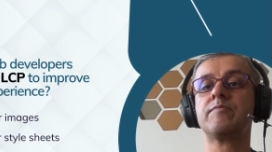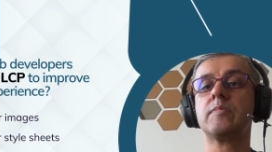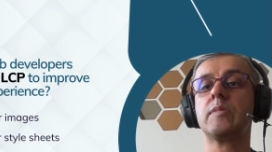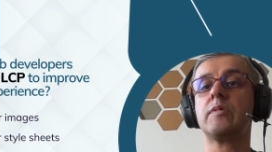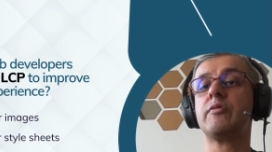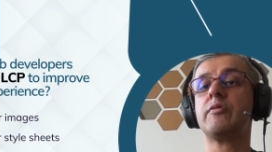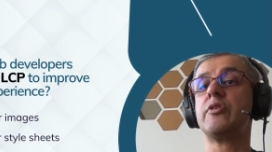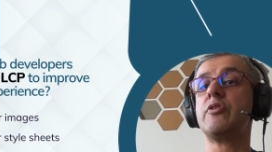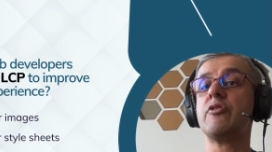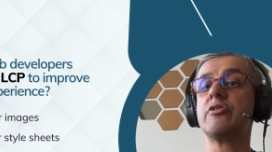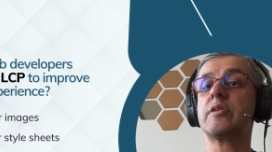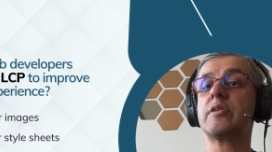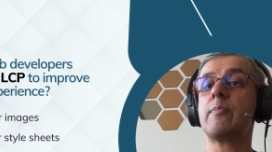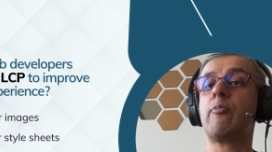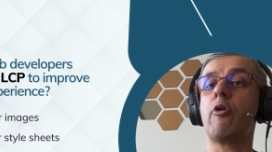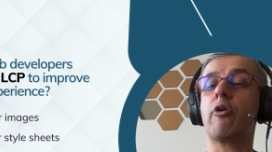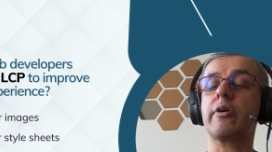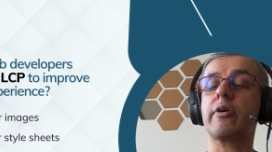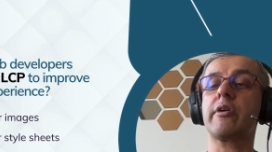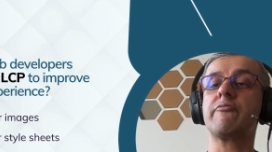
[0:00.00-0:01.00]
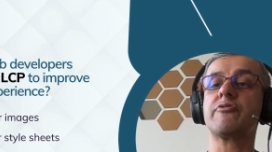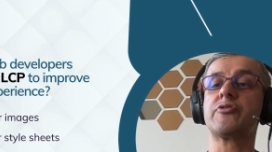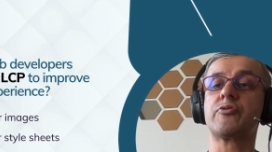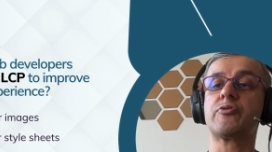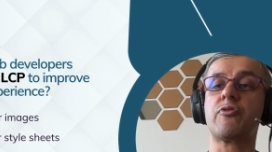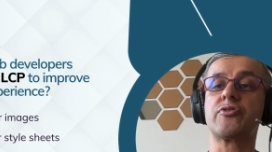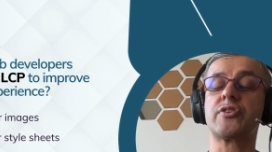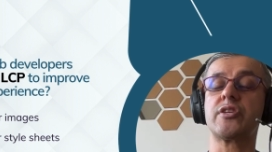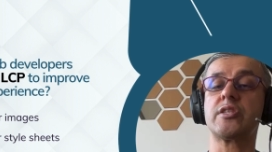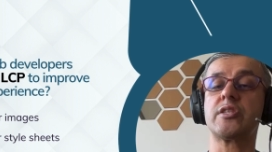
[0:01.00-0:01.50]
Reduce the blocking
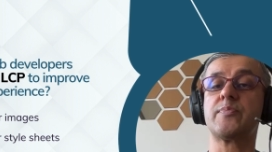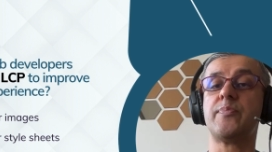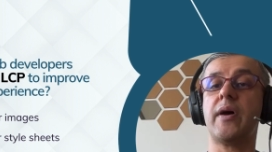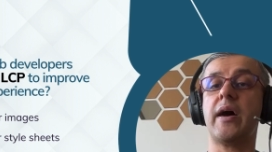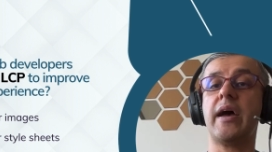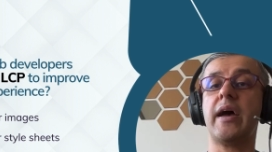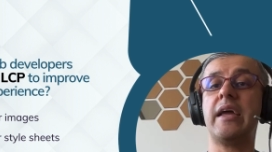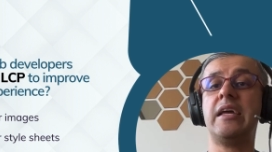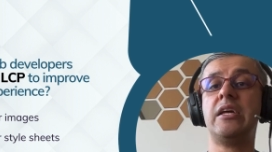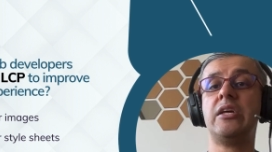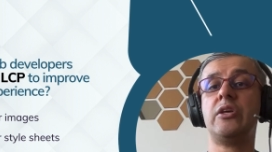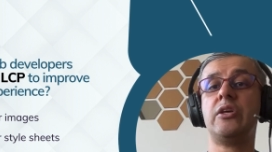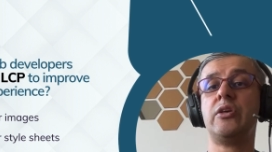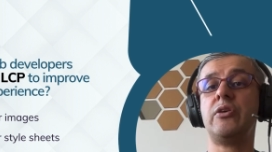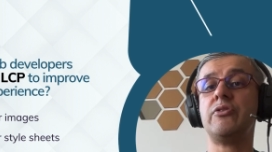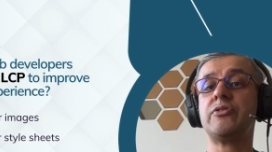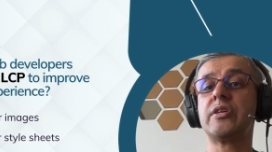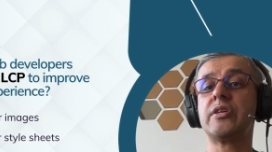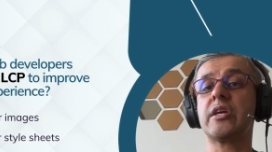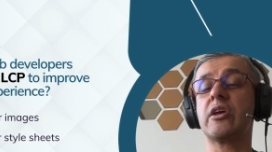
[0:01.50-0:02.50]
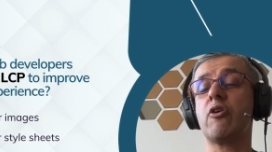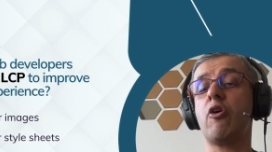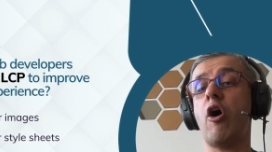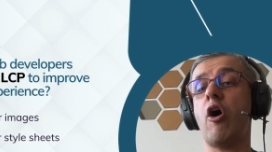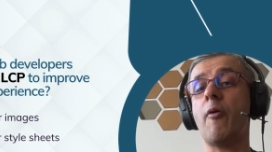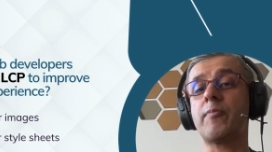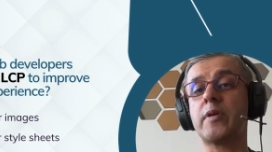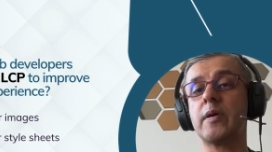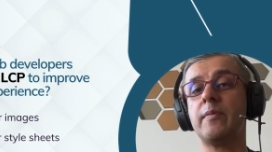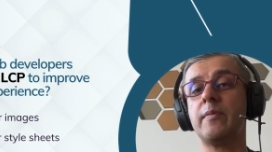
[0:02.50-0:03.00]
resources by using
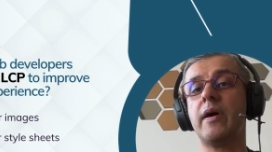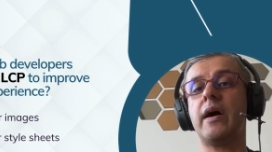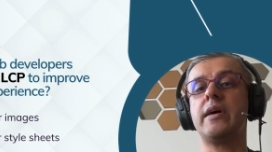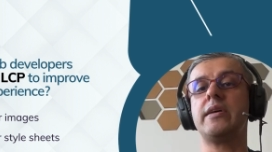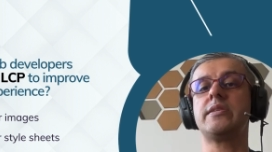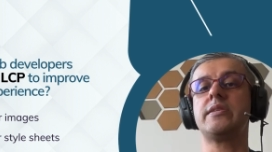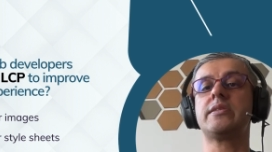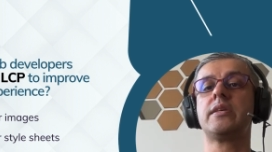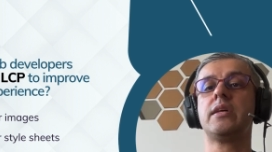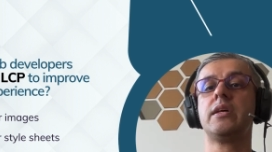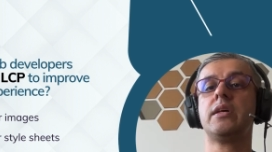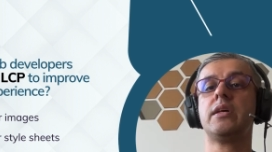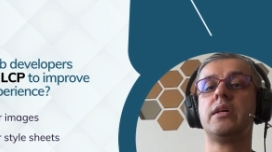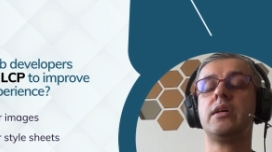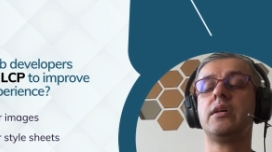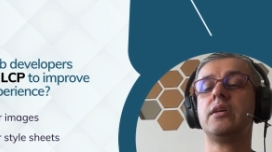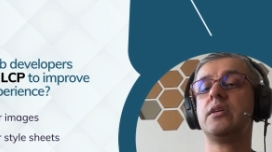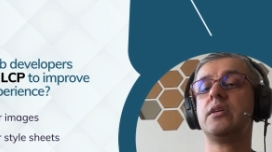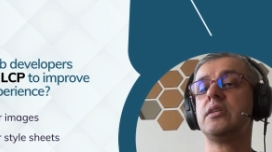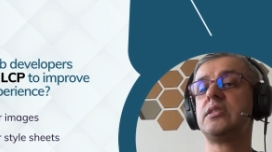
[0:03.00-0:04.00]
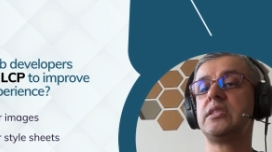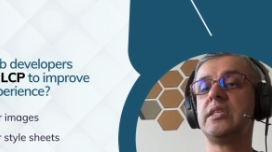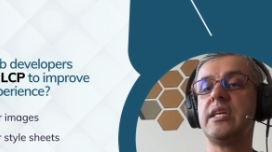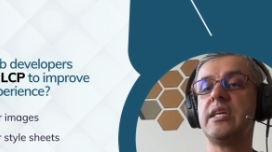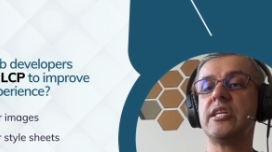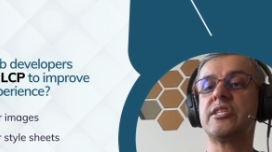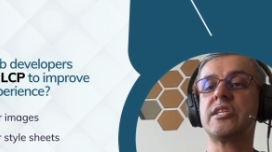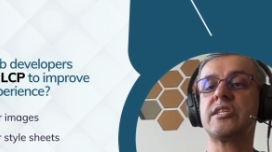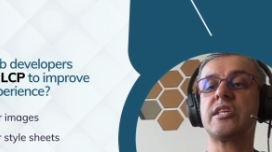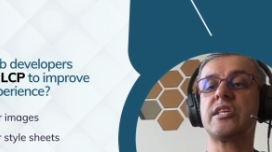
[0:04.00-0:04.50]
optimized
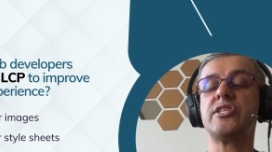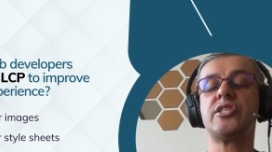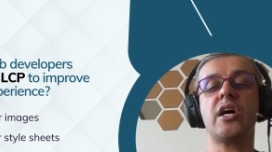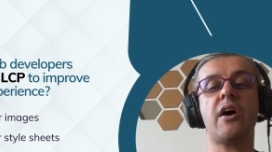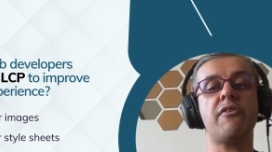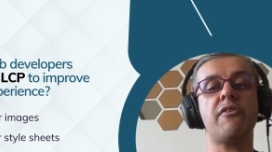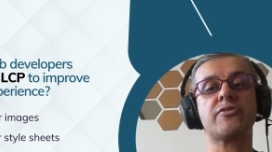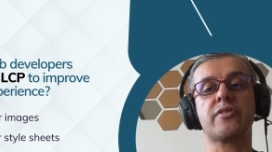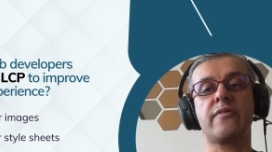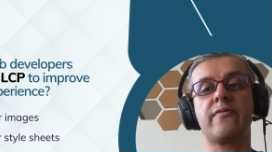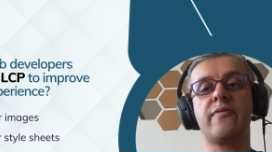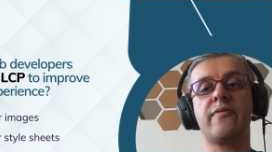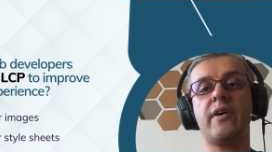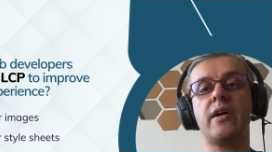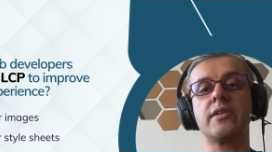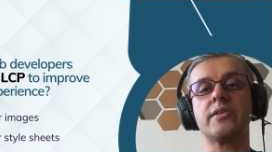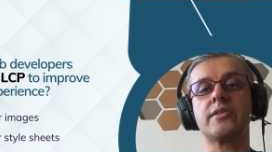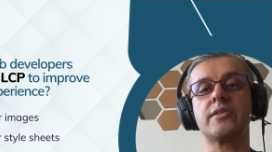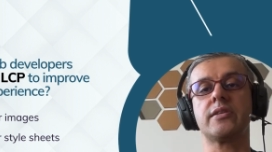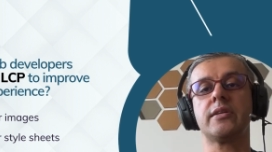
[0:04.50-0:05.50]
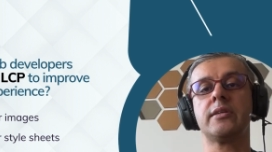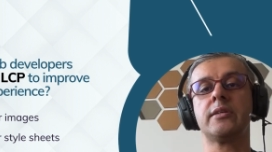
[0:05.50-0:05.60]
CSS and JavaScript files.